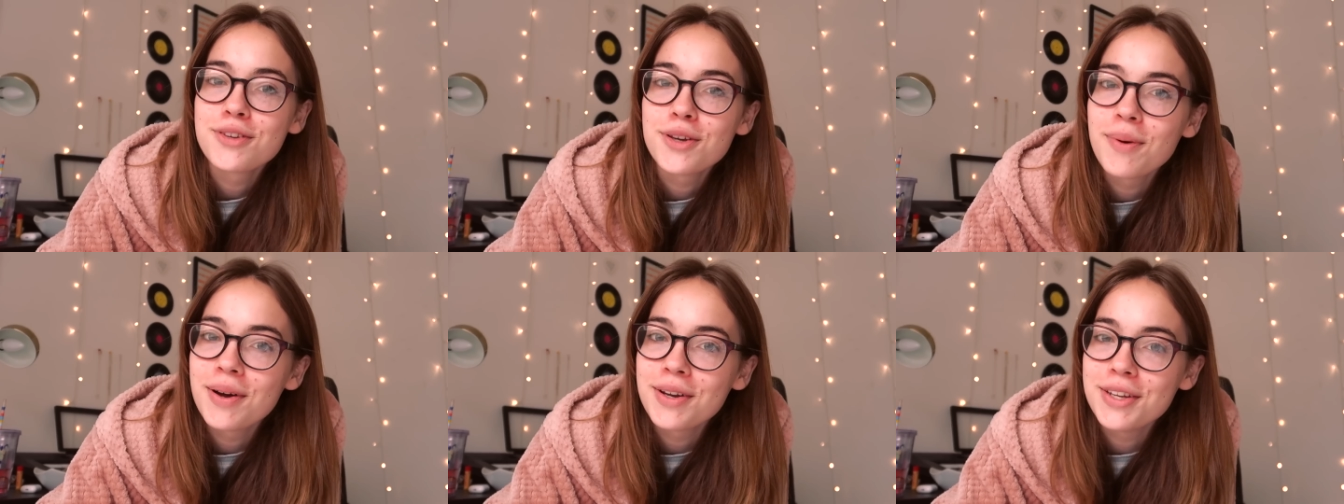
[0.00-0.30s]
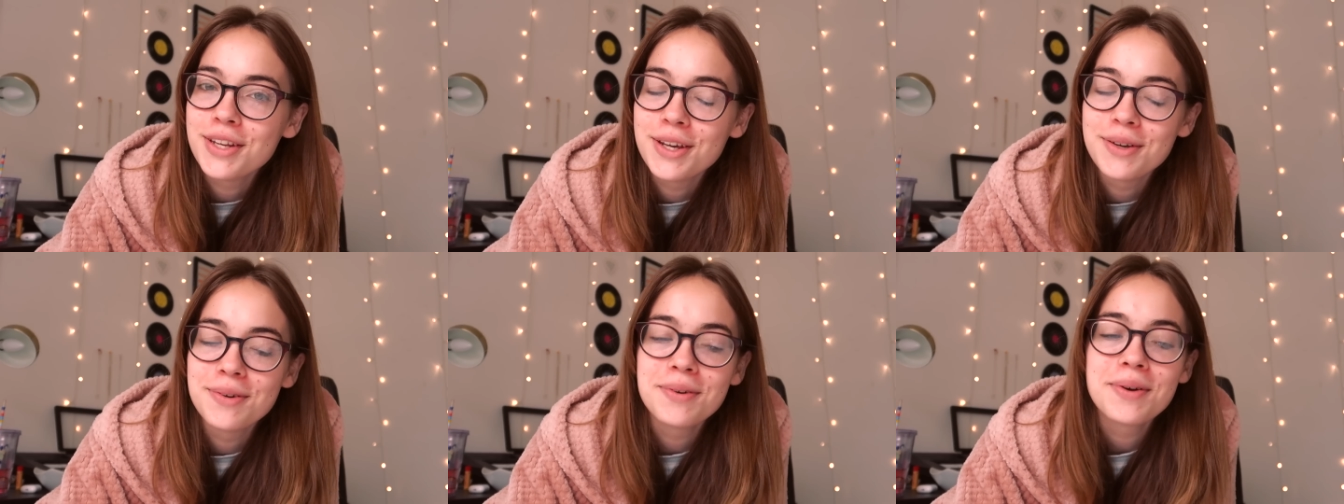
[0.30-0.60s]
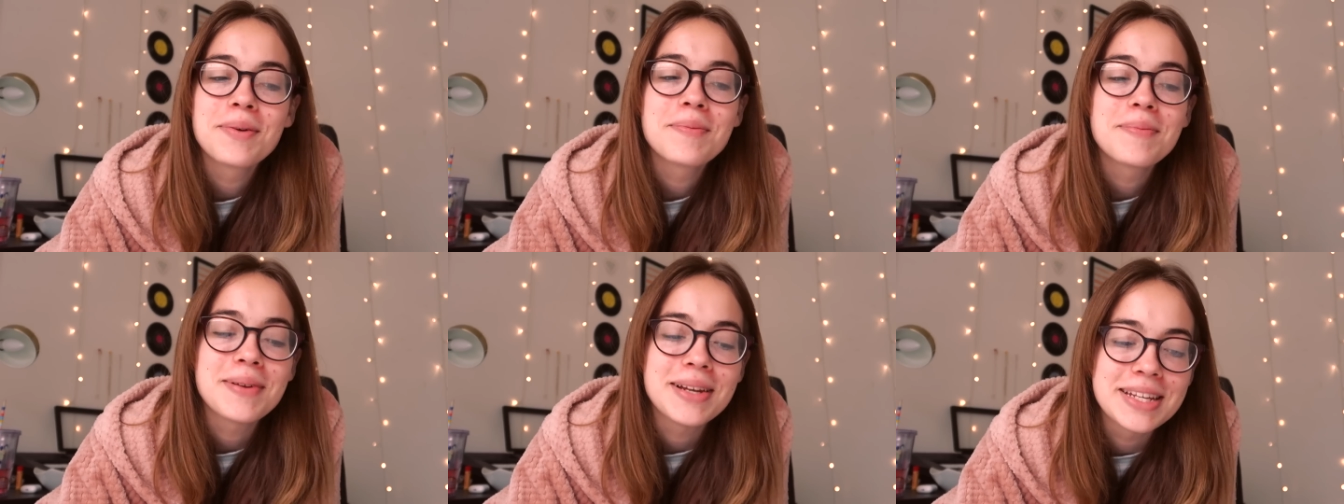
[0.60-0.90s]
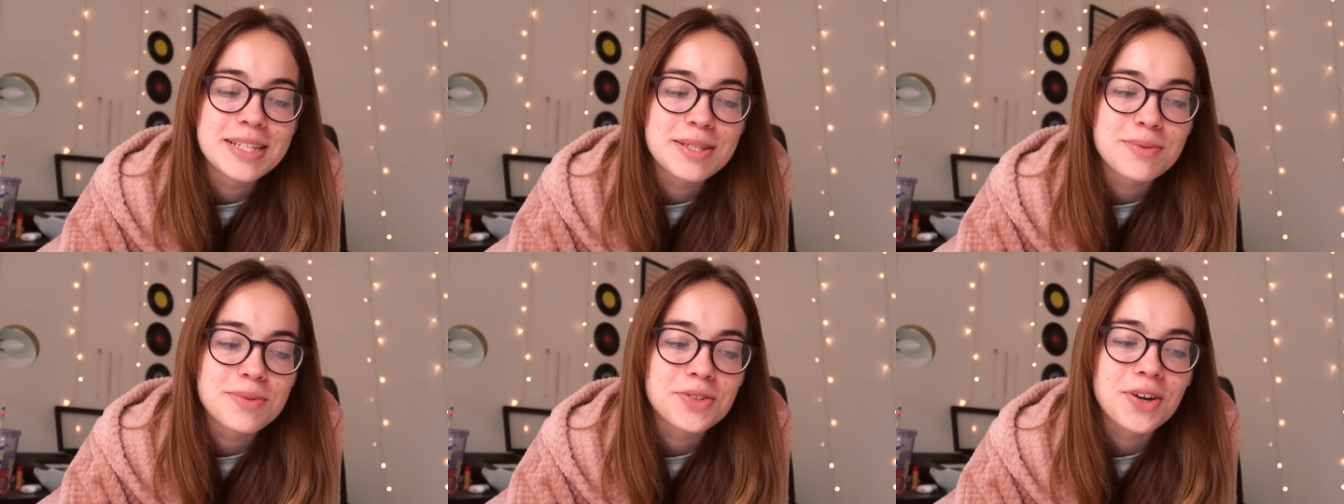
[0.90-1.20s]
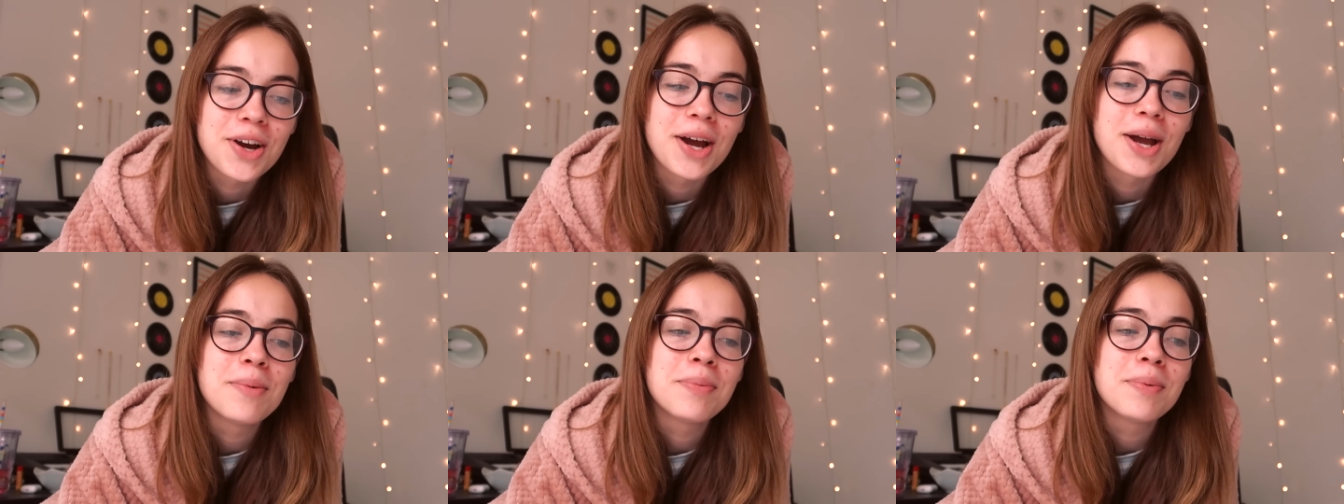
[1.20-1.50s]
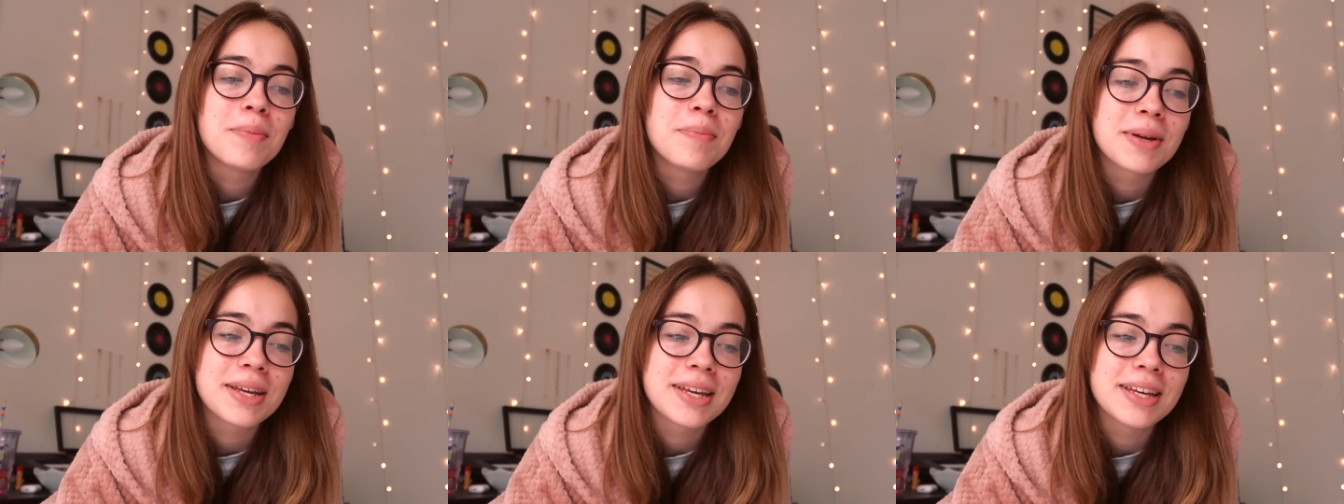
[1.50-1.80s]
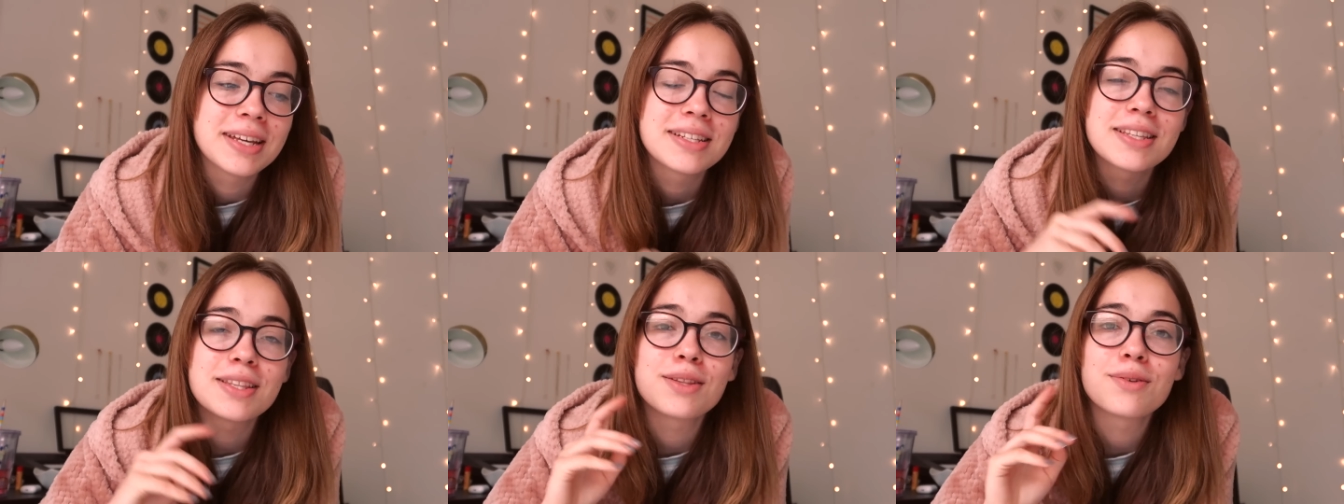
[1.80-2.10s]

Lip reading: If you are new, please subscribe because